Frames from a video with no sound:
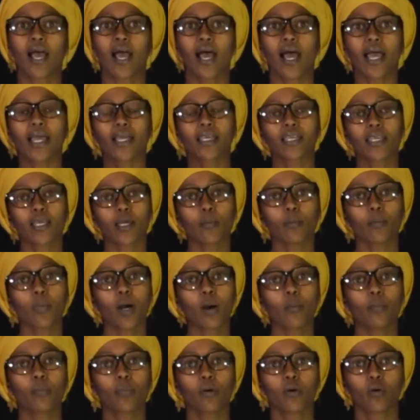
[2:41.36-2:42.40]
I came
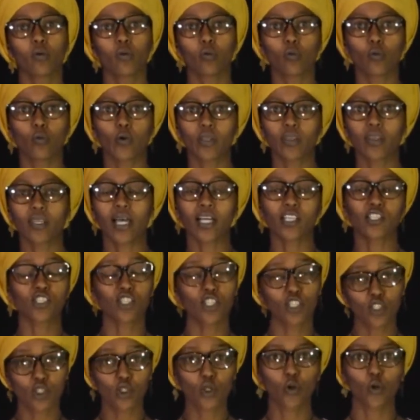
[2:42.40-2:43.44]
up with a
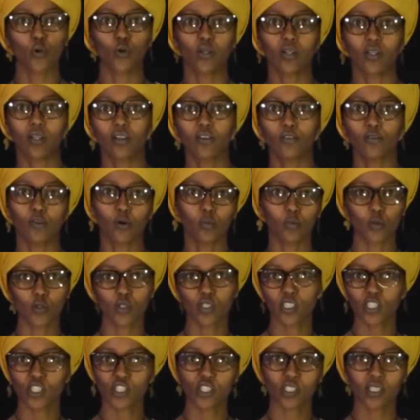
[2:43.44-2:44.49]
cheat code for
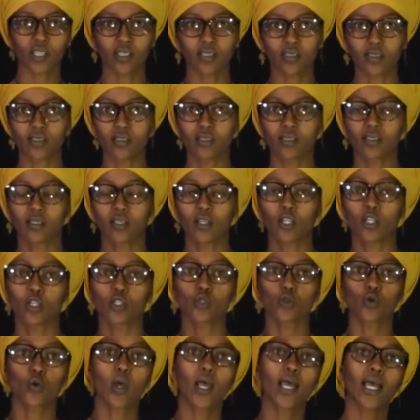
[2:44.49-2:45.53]
musicians
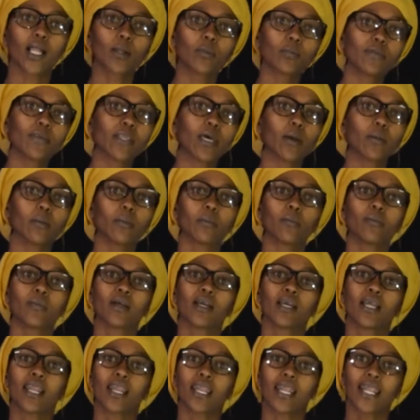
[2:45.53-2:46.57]
to help them
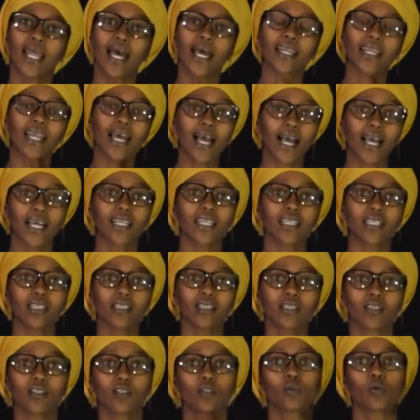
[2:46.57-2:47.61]
learn
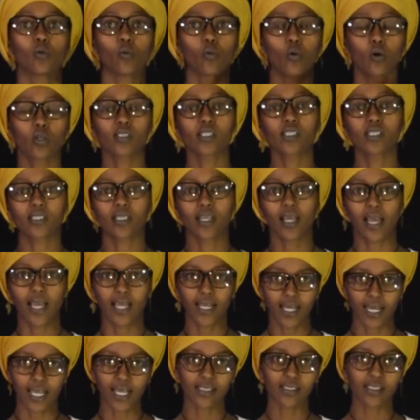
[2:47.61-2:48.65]
early what I
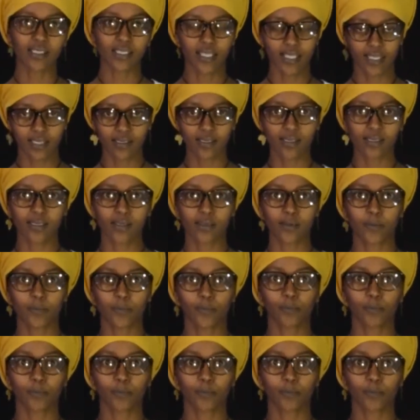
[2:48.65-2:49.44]
learned late.